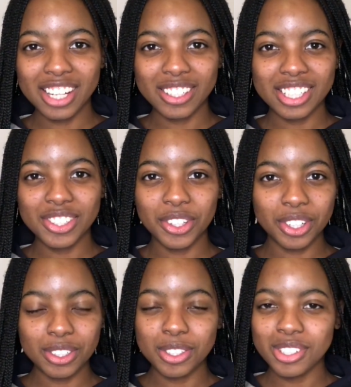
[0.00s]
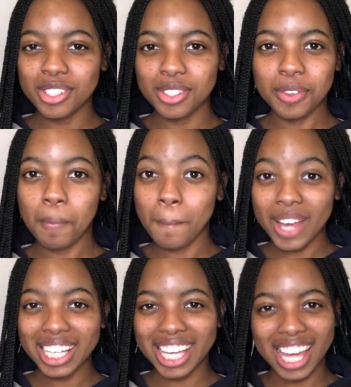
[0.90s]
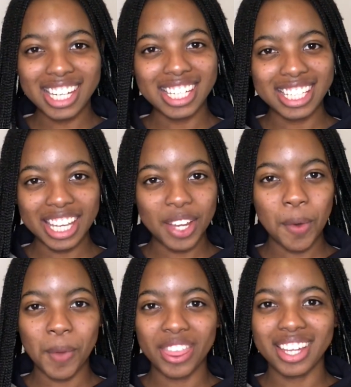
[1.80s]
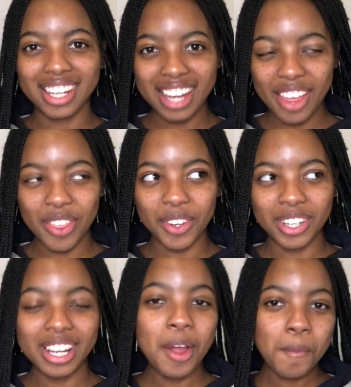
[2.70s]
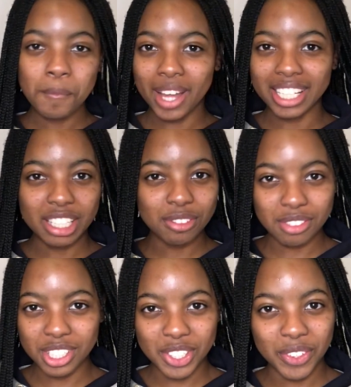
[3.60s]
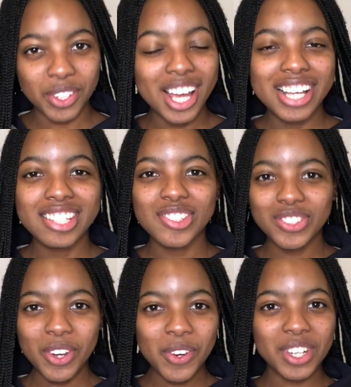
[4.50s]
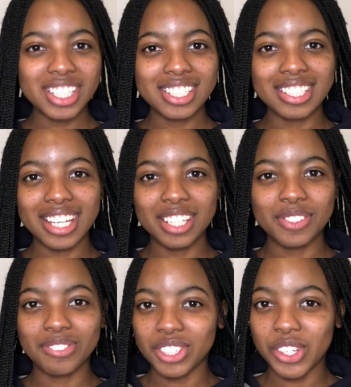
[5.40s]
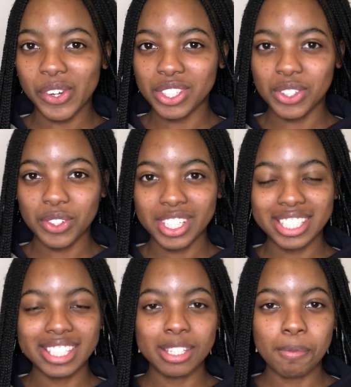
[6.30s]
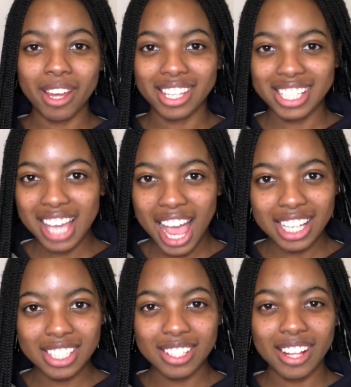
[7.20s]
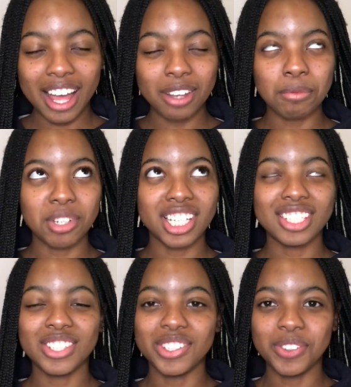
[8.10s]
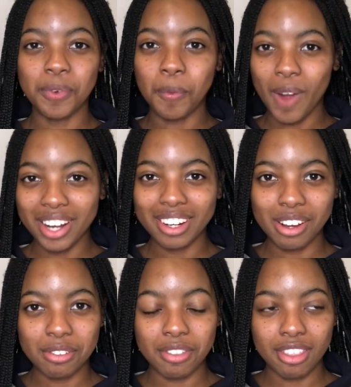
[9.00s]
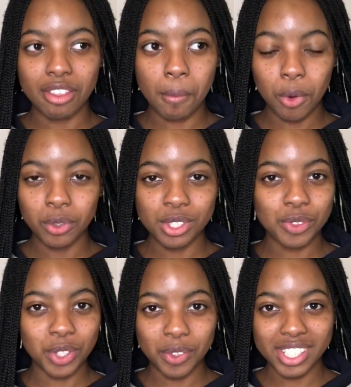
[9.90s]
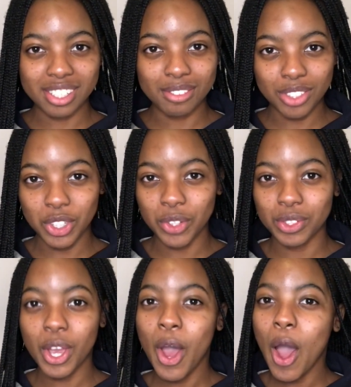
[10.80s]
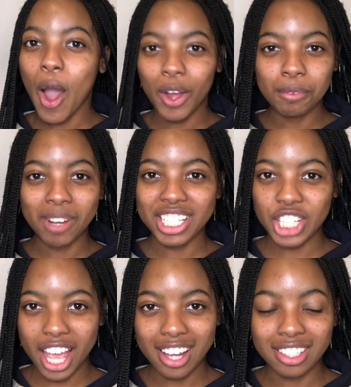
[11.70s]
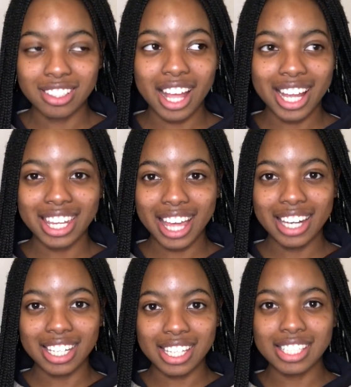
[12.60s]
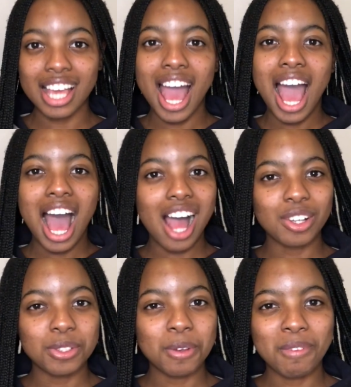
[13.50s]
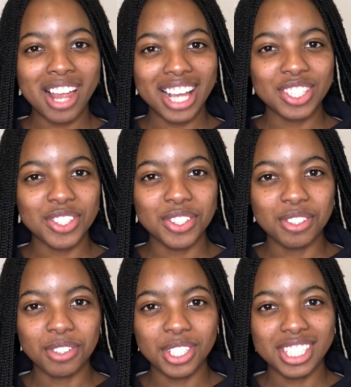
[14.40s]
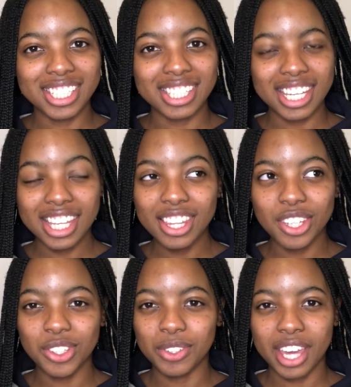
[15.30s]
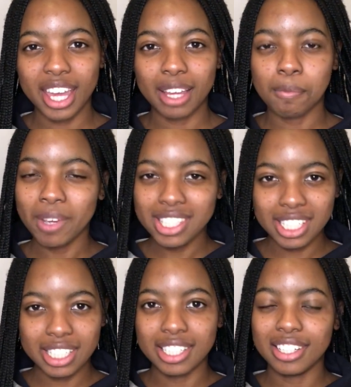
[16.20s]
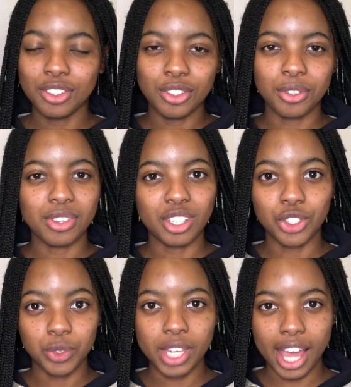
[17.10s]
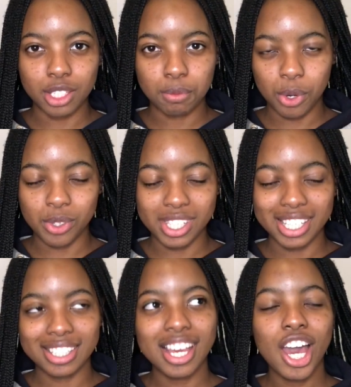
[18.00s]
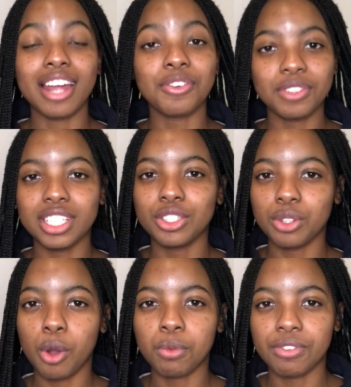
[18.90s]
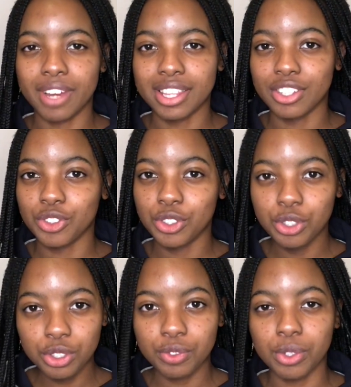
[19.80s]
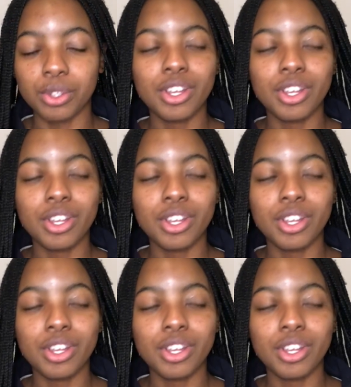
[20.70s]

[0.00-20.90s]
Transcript: It's your girl Dudu back at it again with another banging video. So in today's video, as you already see by the title, I bring to you one of the most requested videos on my channel, and that is how to apply to universities in the UK. Basically, you know, the UCAS process. I really do hope you find this useful.